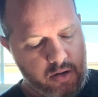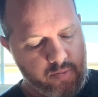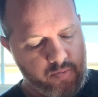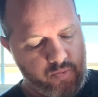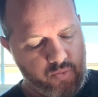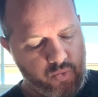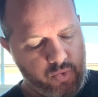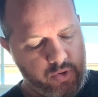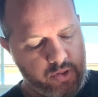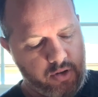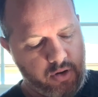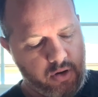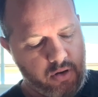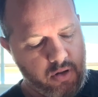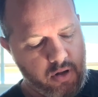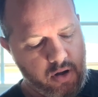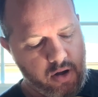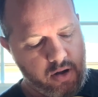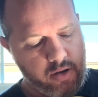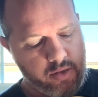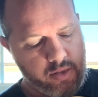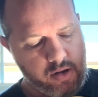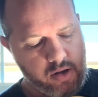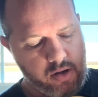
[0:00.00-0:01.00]
with the
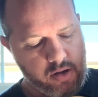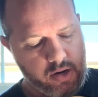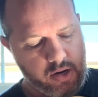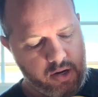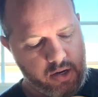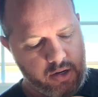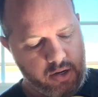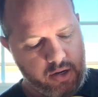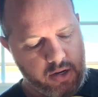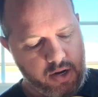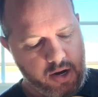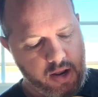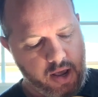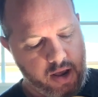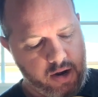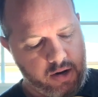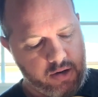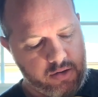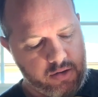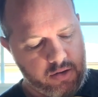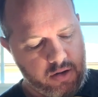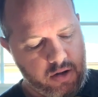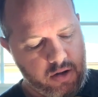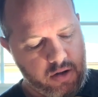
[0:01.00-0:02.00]
cloth on it
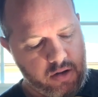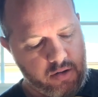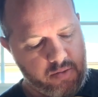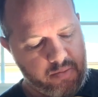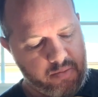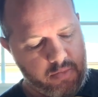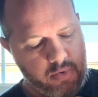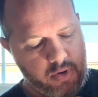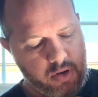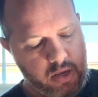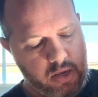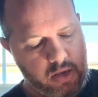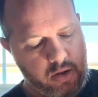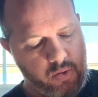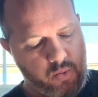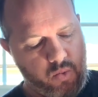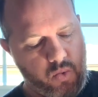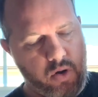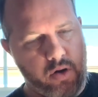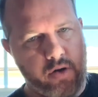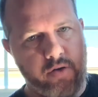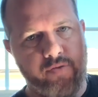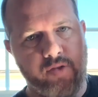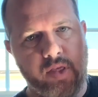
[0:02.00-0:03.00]
connect, and
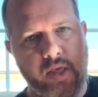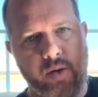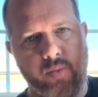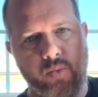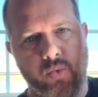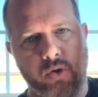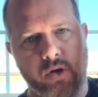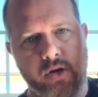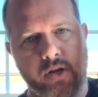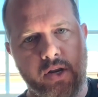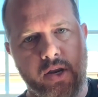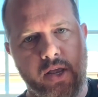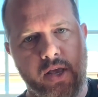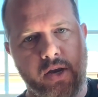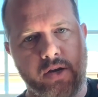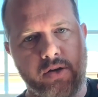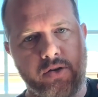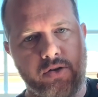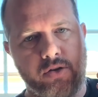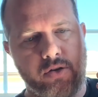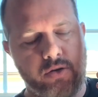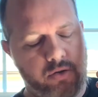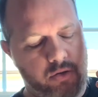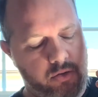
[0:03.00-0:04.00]
one of them will
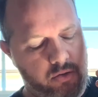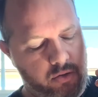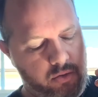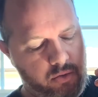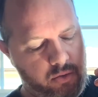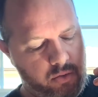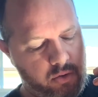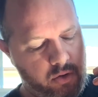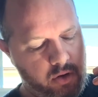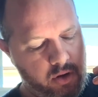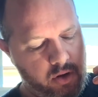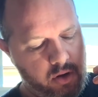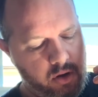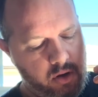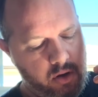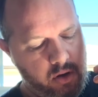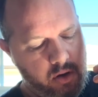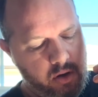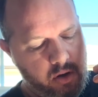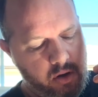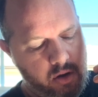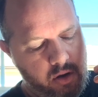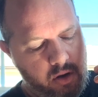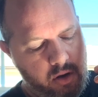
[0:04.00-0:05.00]
connect to
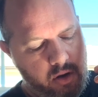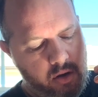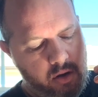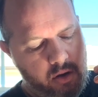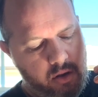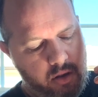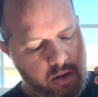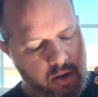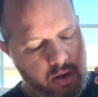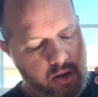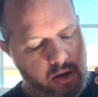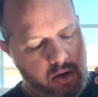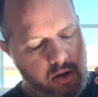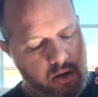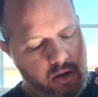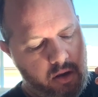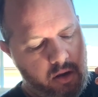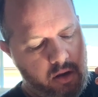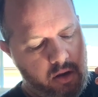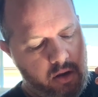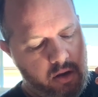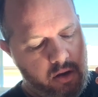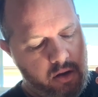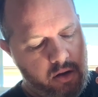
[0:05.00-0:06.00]

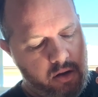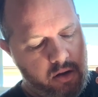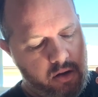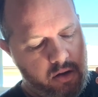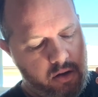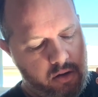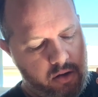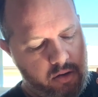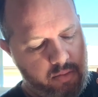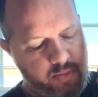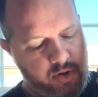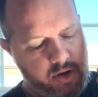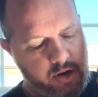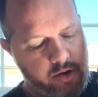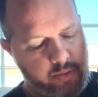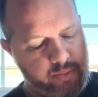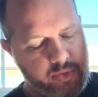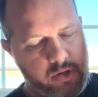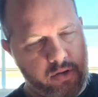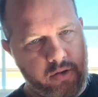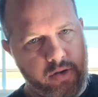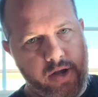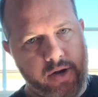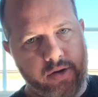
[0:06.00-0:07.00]
the pickup
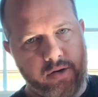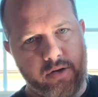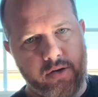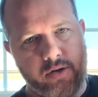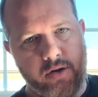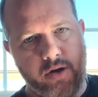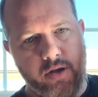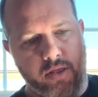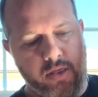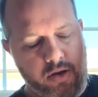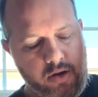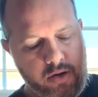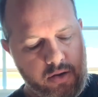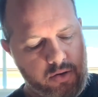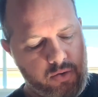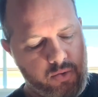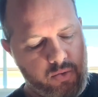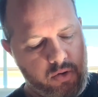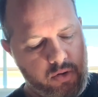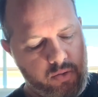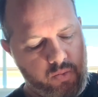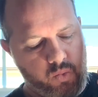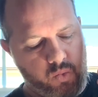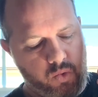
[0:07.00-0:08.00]
selector and the other
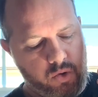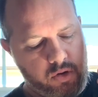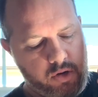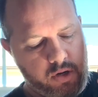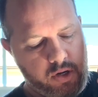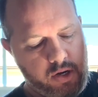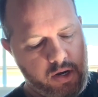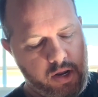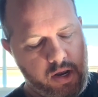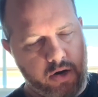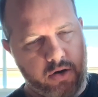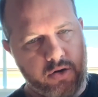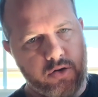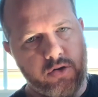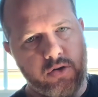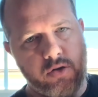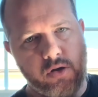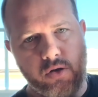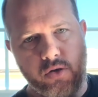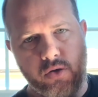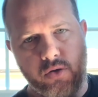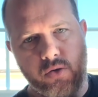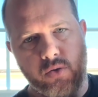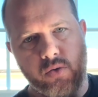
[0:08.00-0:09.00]
one will connect
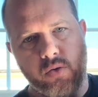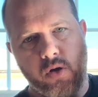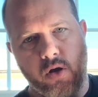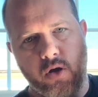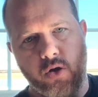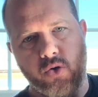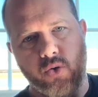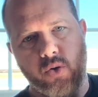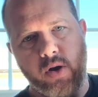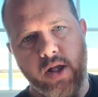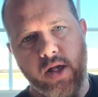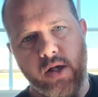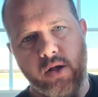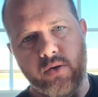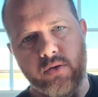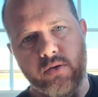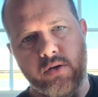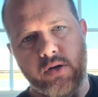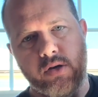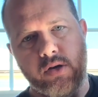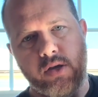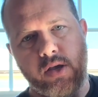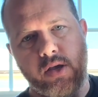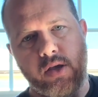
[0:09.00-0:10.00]
to a
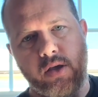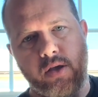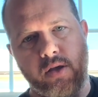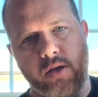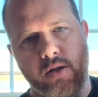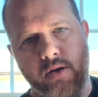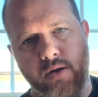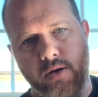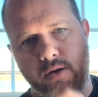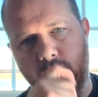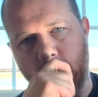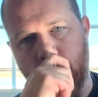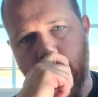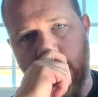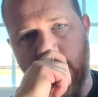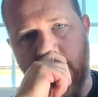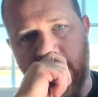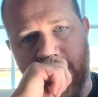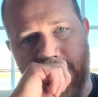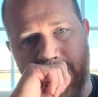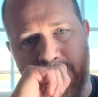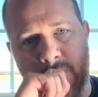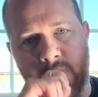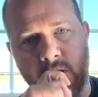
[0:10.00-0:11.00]
ground, and
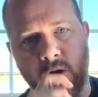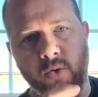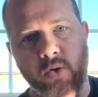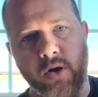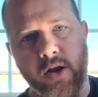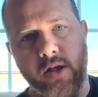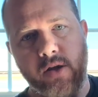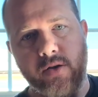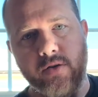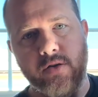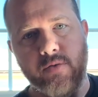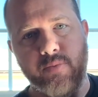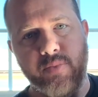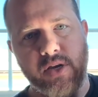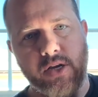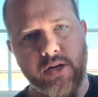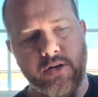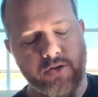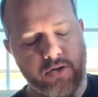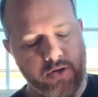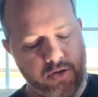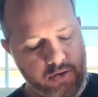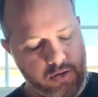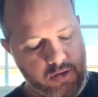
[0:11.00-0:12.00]
the ground
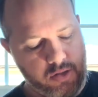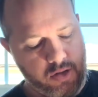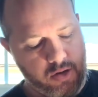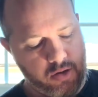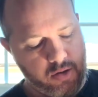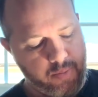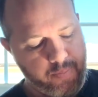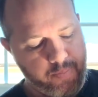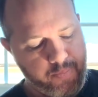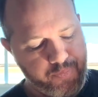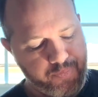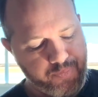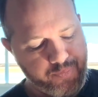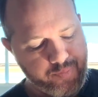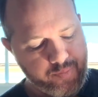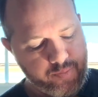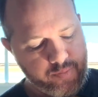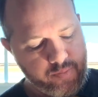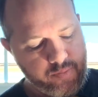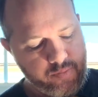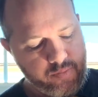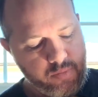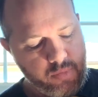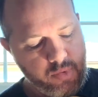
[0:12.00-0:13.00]
being just the
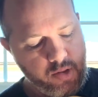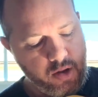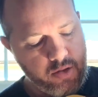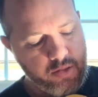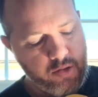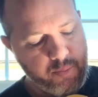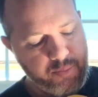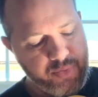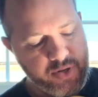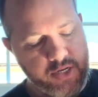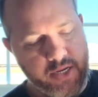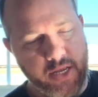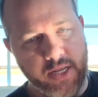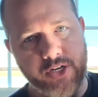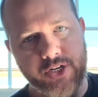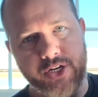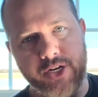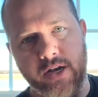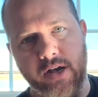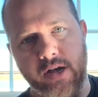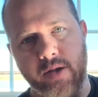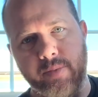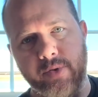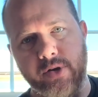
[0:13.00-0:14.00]

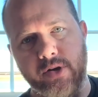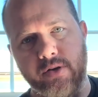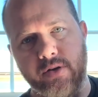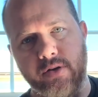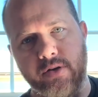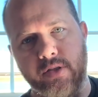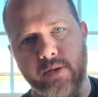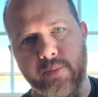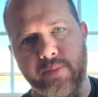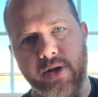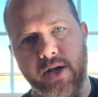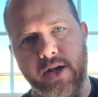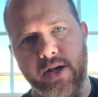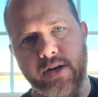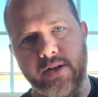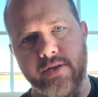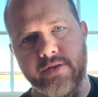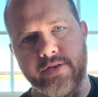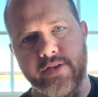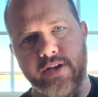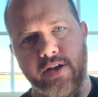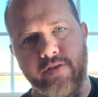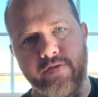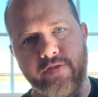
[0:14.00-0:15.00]
potentiometer, the pot
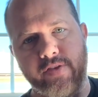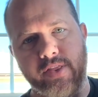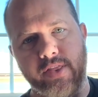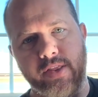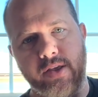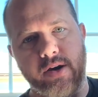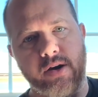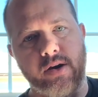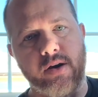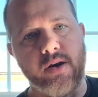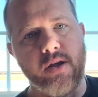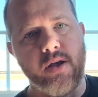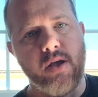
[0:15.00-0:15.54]
itself in there.